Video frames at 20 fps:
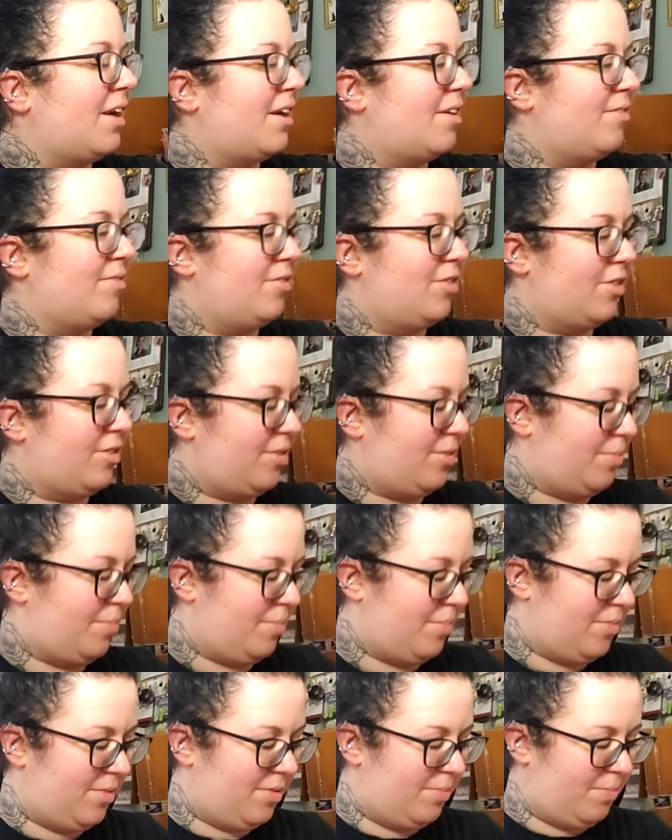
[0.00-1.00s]
I've just
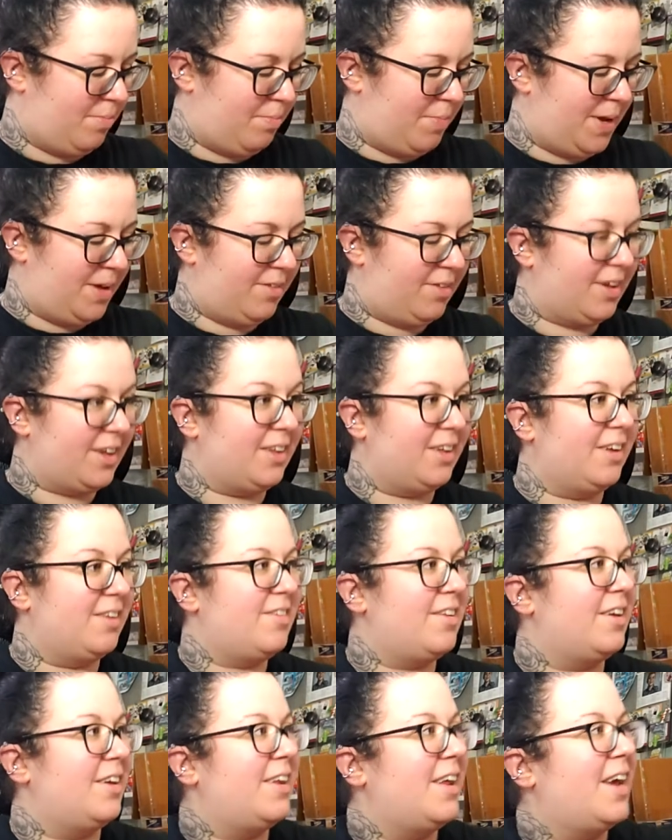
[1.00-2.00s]
basically
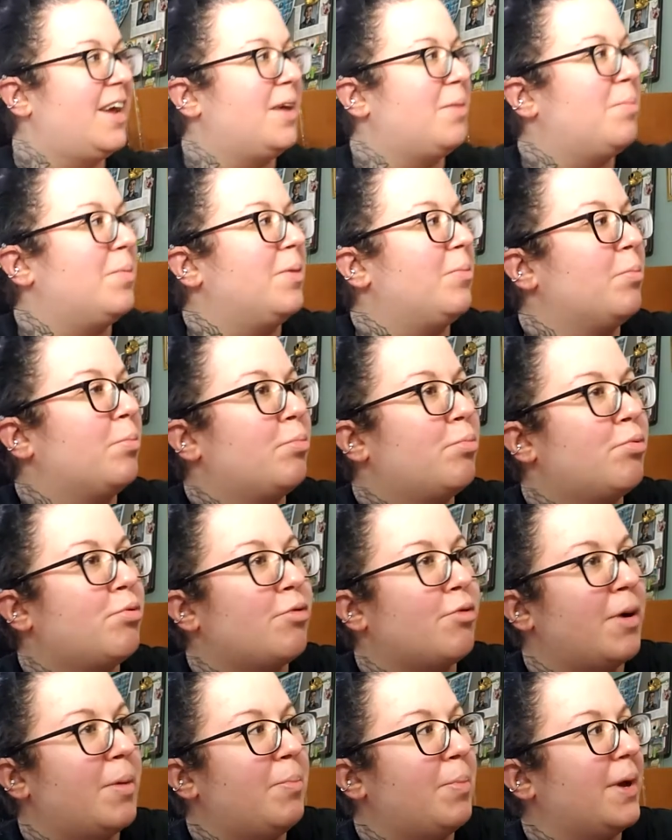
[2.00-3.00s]
today been
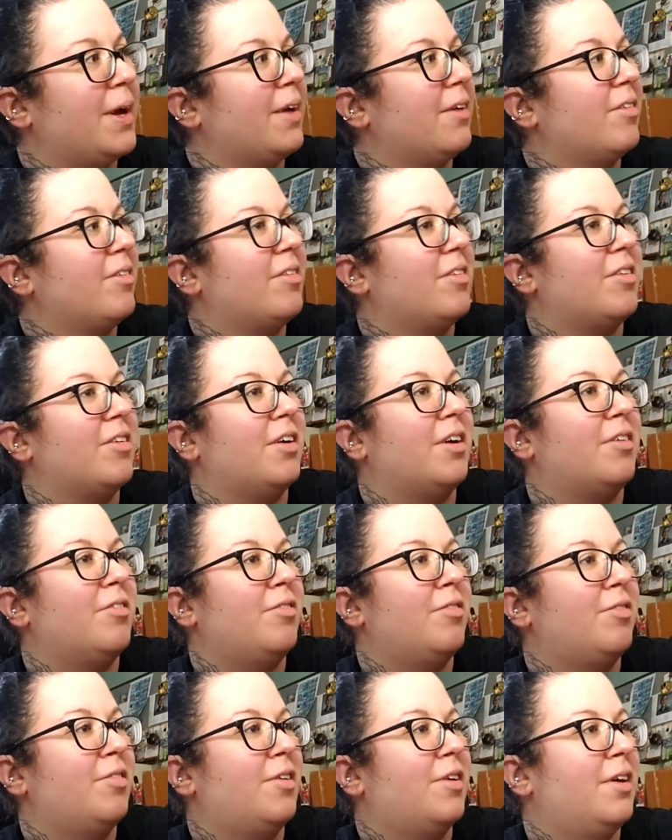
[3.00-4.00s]
prepping stuff
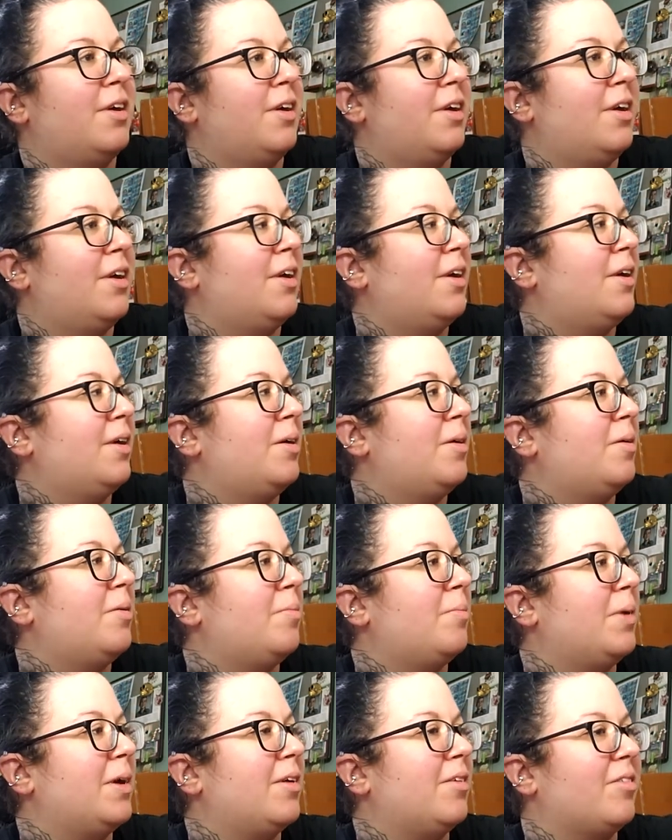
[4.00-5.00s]

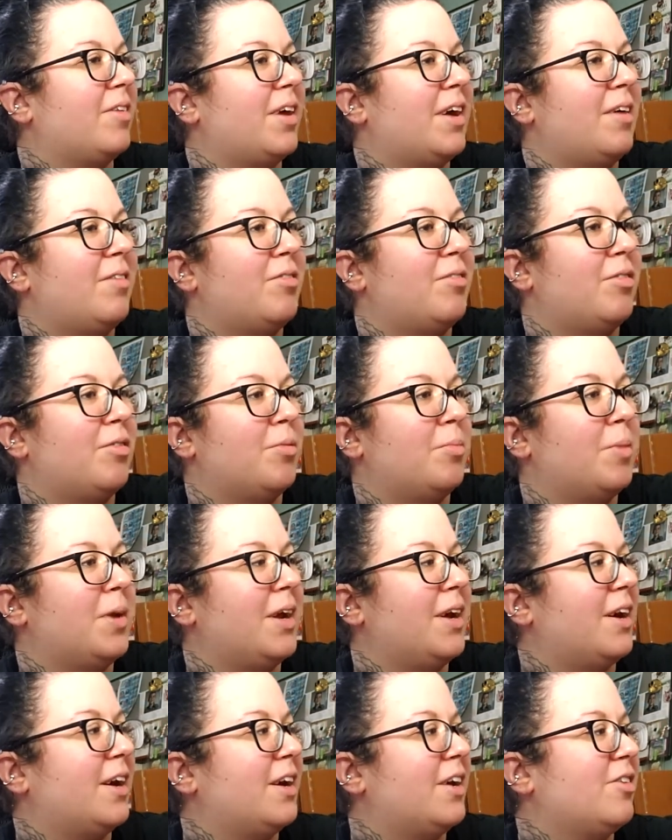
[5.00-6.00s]
because I have so
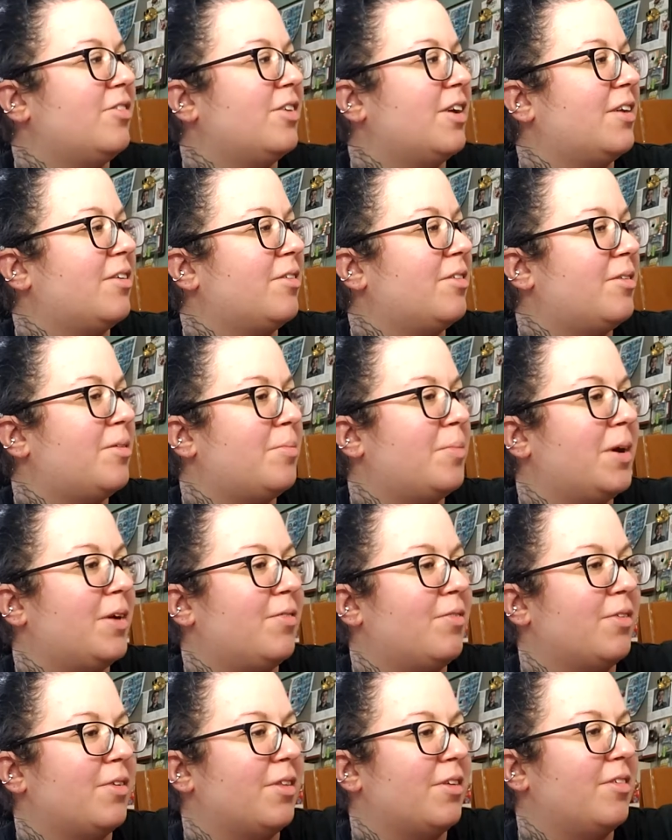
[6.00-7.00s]
many eyeshadows to make
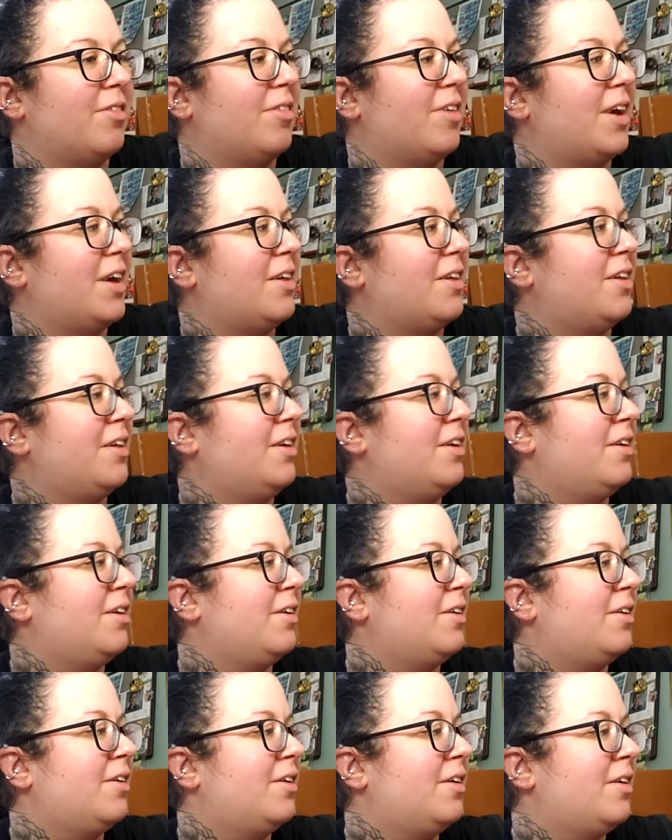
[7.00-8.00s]
for the sale.
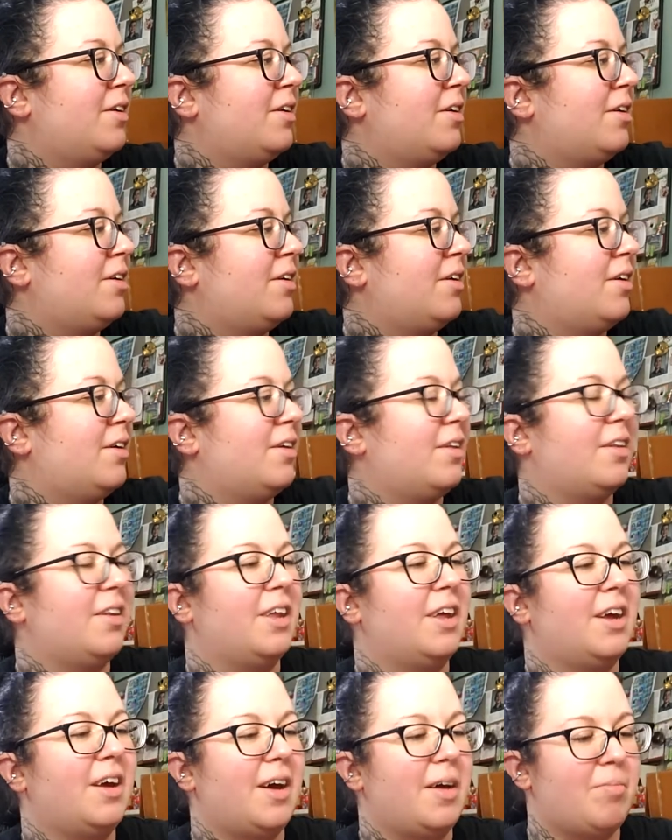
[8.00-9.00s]
And,
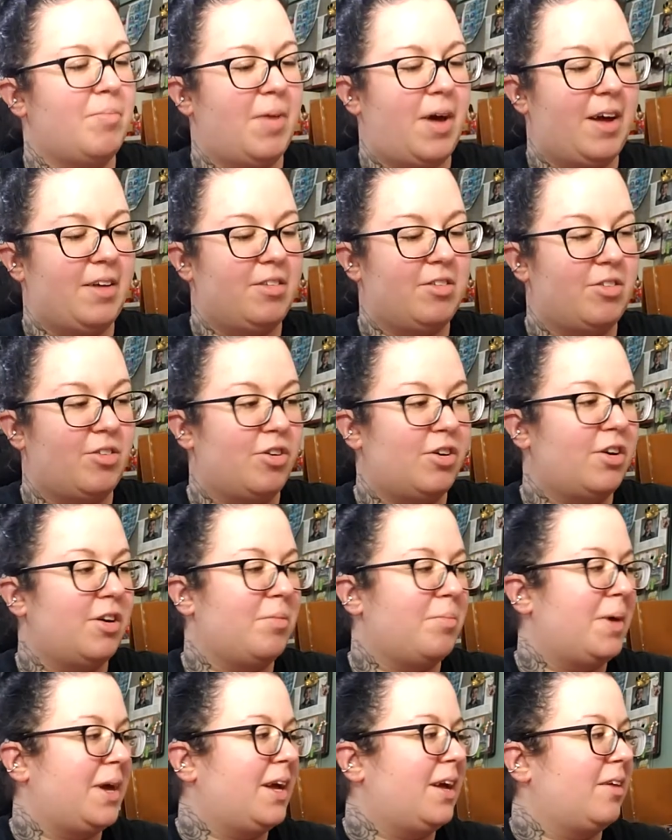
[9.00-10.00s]
like, I
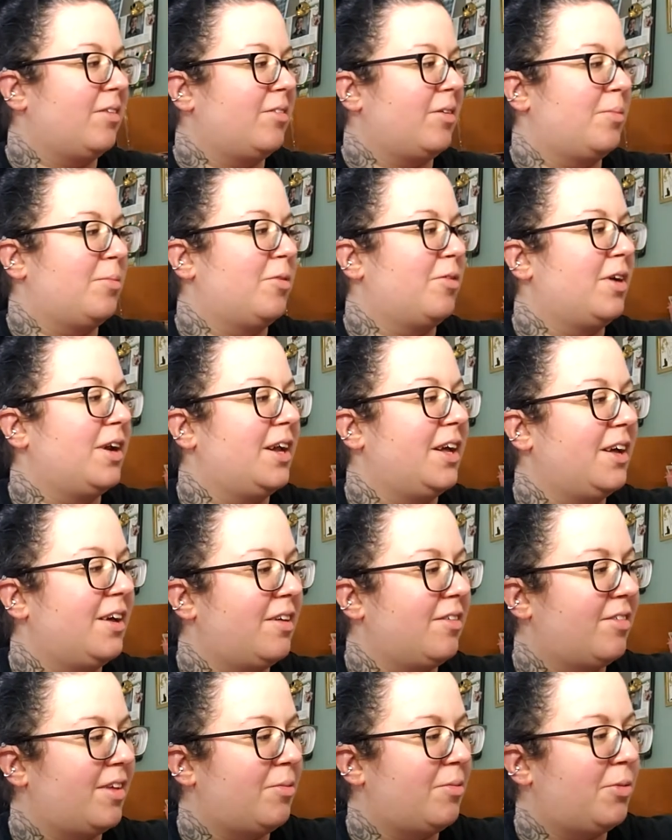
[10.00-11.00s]
started making some already
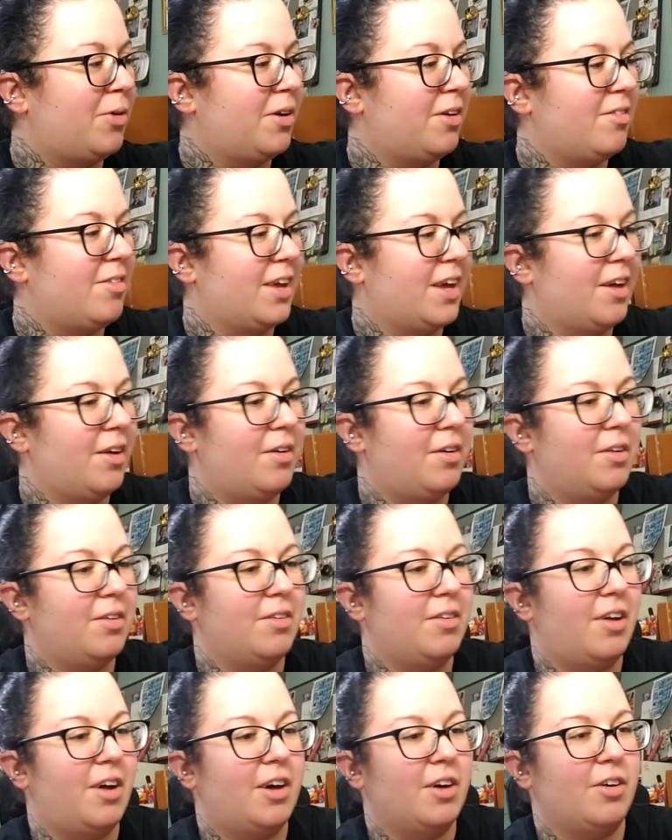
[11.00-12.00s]
because I wanted to
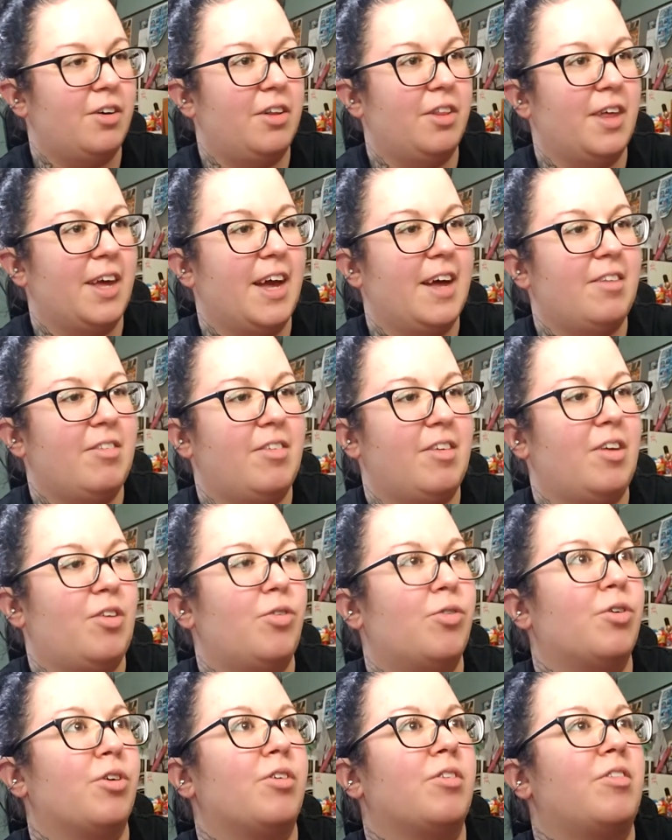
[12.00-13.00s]
knock all the Etsy
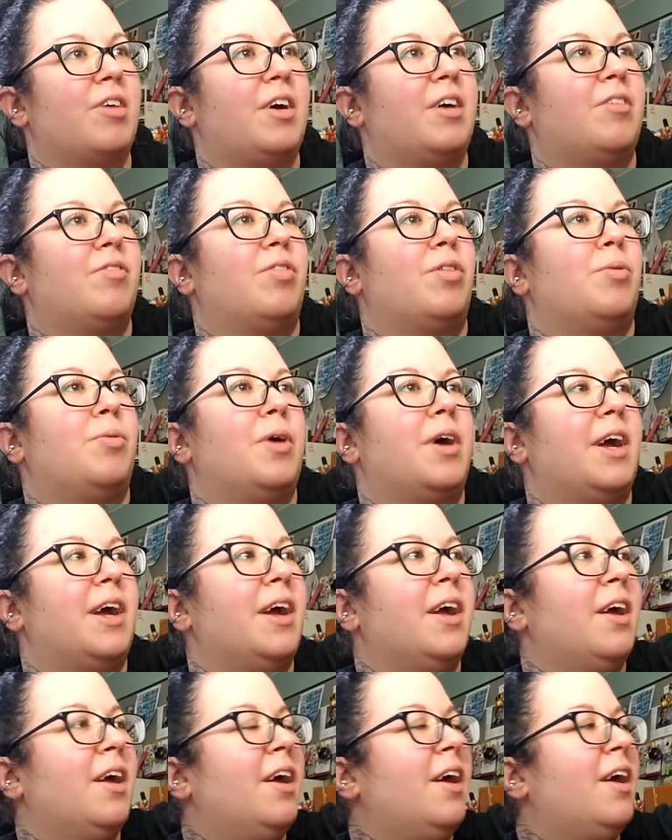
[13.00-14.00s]
orders out of the way.